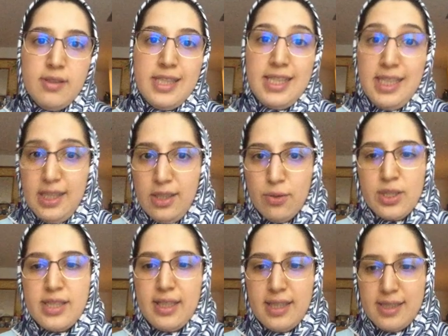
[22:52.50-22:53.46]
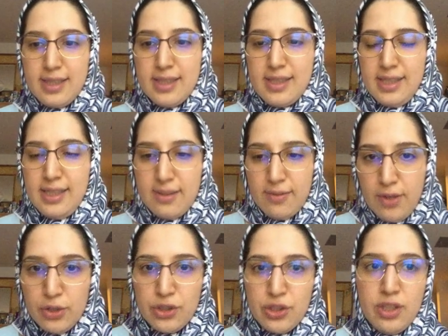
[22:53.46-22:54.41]
z, or statistic z is a
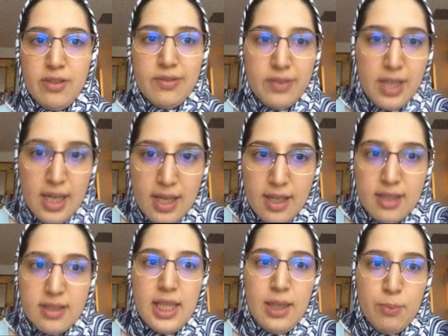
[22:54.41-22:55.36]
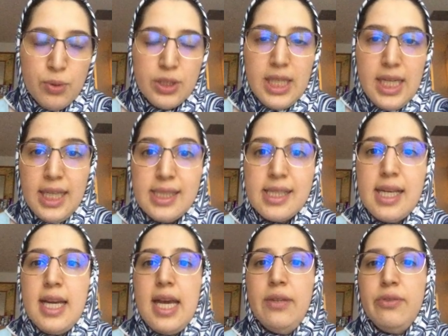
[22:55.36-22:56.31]
function of the input x,
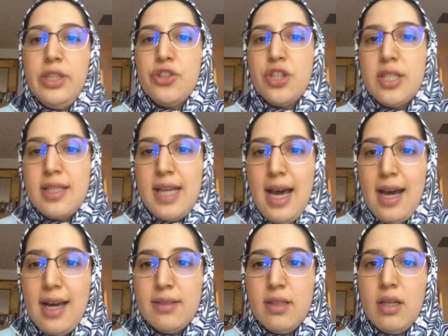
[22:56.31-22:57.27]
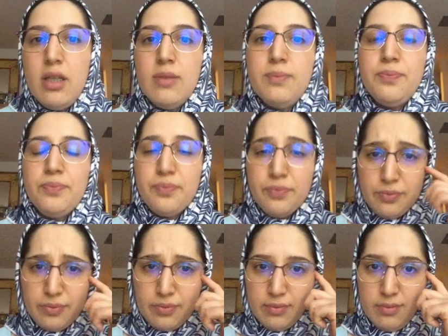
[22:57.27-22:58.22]
and we just add
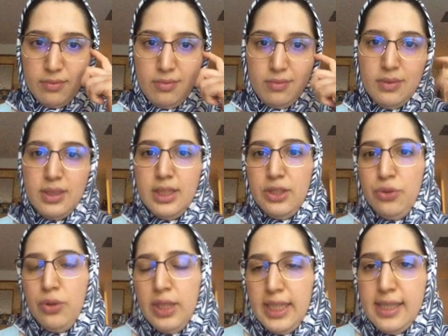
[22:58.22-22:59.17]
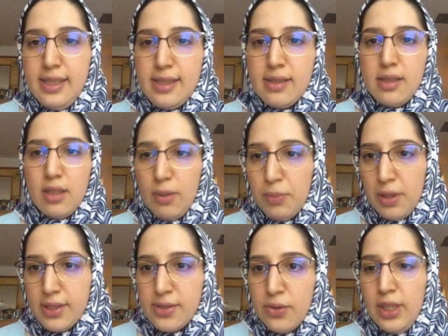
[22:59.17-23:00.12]
the noise, the
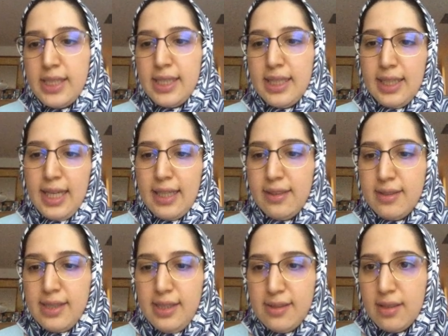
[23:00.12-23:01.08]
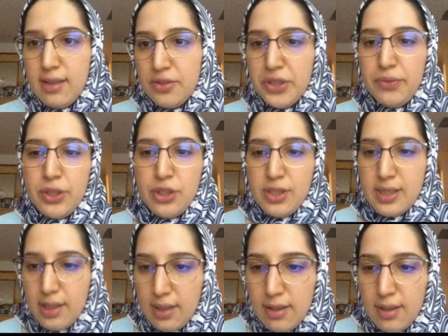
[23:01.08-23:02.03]
Laplace noise, and get a z tilde, which is
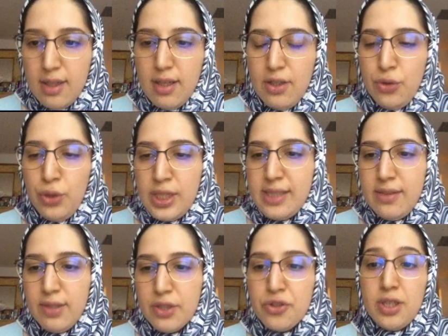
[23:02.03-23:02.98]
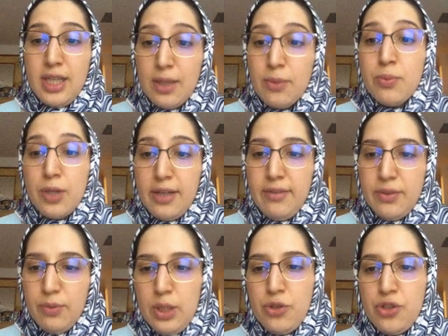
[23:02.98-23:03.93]
a noisy version and private
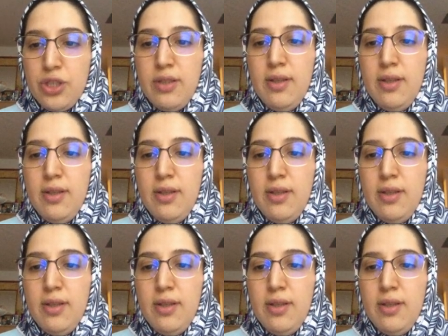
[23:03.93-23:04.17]
version